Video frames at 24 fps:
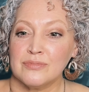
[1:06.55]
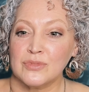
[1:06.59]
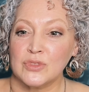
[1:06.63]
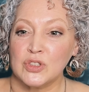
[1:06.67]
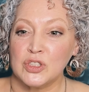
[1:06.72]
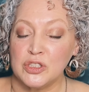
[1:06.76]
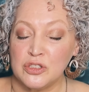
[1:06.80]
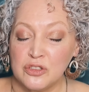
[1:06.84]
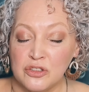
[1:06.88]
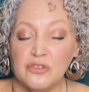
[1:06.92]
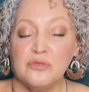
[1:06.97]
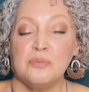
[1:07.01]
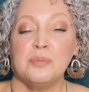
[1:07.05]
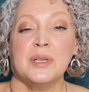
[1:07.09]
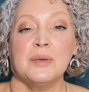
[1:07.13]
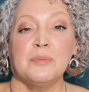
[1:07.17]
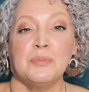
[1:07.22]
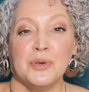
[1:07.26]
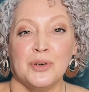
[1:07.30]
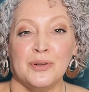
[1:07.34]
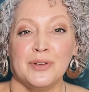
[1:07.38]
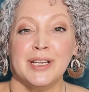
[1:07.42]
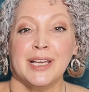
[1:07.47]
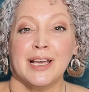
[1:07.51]
you've been
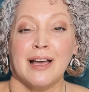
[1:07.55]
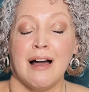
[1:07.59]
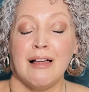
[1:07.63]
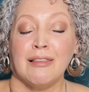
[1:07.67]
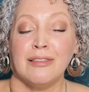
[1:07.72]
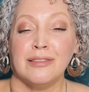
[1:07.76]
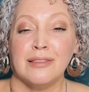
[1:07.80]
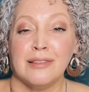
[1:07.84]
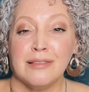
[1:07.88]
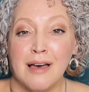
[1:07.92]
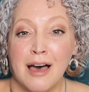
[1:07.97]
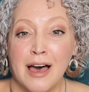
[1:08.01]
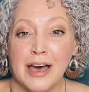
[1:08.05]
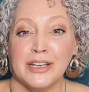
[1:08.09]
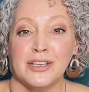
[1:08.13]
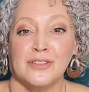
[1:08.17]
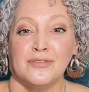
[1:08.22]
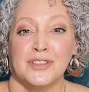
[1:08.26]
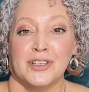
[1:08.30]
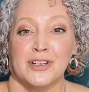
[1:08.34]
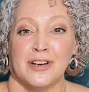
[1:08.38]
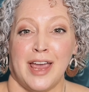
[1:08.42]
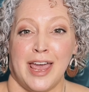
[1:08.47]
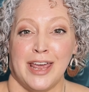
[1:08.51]
putting a lot of
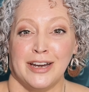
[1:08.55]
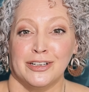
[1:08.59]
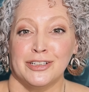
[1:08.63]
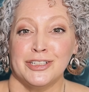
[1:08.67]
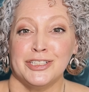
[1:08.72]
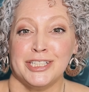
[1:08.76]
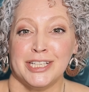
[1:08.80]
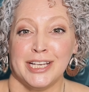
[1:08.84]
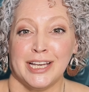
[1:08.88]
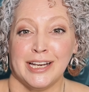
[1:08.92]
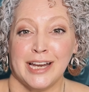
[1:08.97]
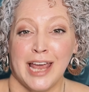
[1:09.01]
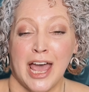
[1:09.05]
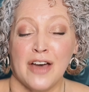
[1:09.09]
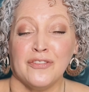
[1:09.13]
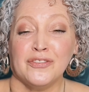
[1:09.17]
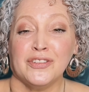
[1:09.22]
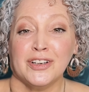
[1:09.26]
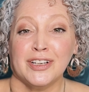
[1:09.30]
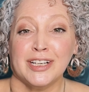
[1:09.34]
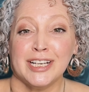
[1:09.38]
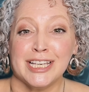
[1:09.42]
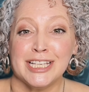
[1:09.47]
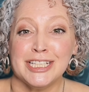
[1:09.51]
your energy and
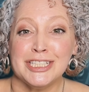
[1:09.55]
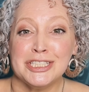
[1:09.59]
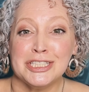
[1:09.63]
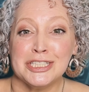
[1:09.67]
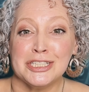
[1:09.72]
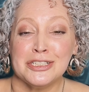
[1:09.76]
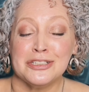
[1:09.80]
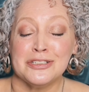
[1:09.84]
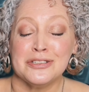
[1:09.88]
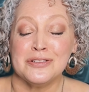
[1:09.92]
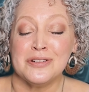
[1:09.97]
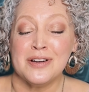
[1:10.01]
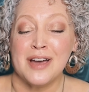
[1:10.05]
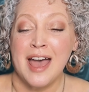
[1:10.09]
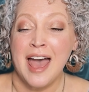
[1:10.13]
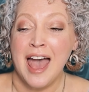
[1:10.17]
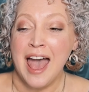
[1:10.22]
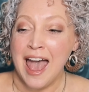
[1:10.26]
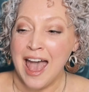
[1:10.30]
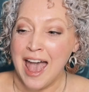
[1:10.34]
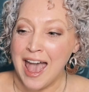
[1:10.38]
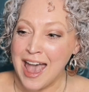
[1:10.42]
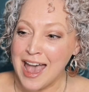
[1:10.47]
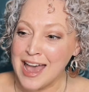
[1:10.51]
effort into,
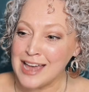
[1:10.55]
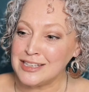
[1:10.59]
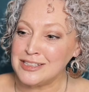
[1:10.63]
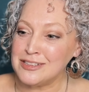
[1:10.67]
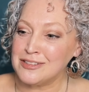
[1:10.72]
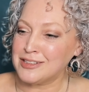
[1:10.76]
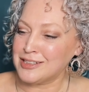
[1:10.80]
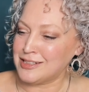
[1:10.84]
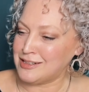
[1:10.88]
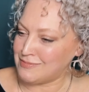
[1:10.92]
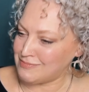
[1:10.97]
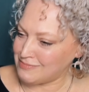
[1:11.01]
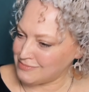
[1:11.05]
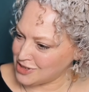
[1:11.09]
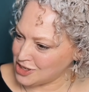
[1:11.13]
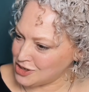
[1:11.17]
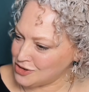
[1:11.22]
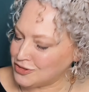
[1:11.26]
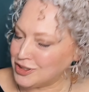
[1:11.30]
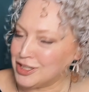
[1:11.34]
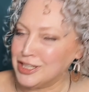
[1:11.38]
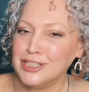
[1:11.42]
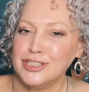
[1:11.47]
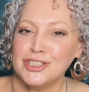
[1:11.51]
and you
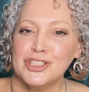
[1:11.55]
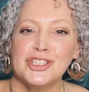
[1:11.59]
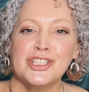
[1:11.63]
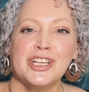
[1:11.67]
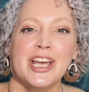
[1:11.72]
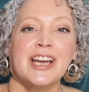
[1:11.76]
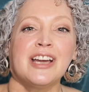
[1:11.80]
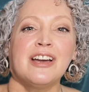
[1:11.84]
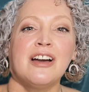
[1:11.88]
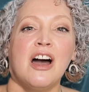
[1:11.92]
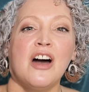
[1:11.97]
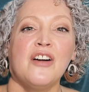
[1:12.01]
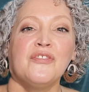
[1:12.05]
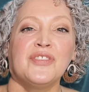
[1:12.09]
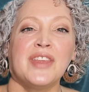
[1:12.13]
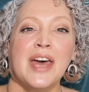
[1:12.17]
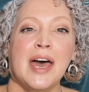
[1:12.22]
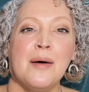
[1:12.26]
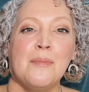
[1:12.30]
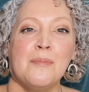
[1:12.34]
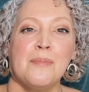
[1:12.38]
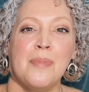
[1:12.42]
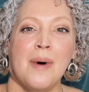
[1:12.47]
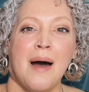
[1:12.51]
can check off
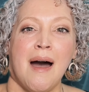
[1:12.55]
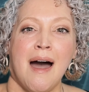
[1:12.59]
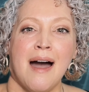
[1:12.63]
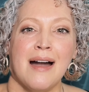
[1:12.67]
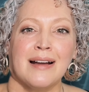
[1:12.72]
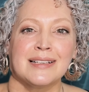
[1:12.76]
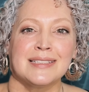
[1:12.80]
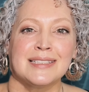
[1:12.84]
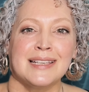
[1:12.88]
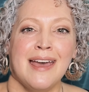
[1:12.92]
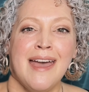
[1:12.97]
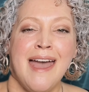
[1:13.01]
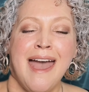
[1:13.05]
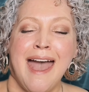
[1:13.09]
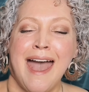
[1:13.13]
that box.